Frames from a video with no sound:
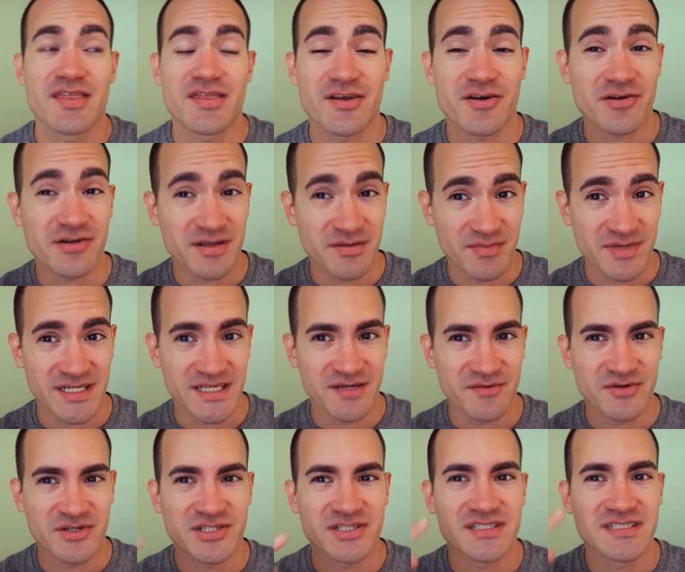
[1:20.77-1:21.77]
30 minute,
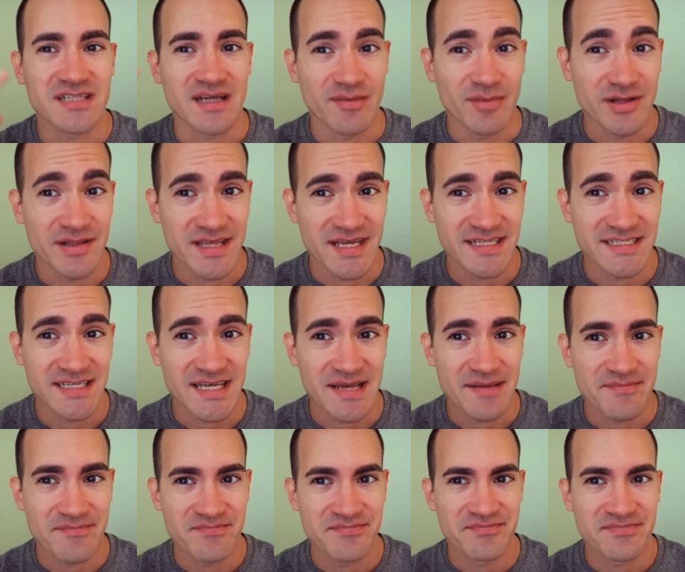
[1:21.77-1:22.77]
which is double that
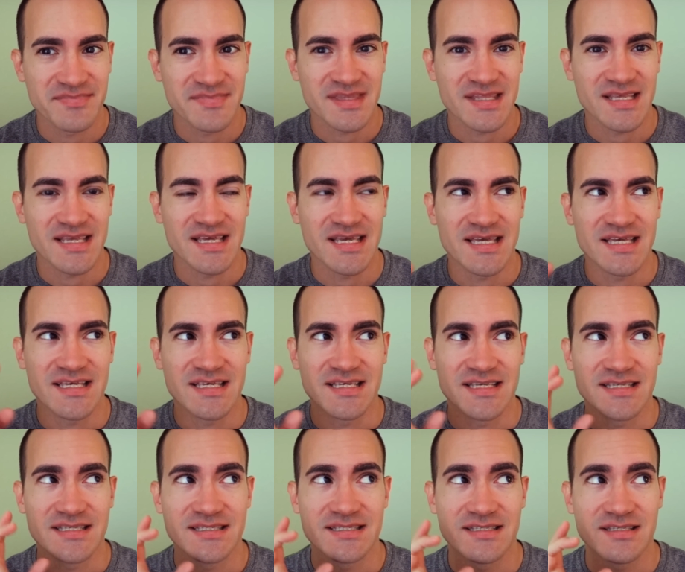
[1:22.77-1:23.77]
time,
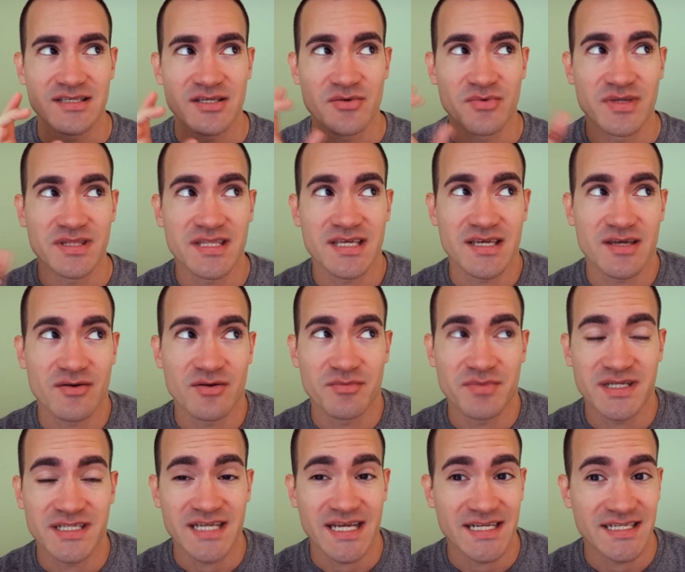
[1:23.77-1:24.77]
is, you would think it would
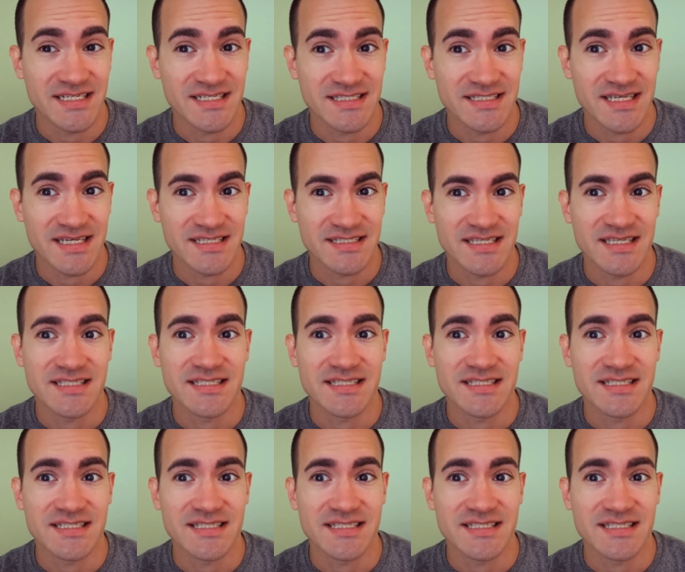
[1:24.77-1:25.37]
be 96.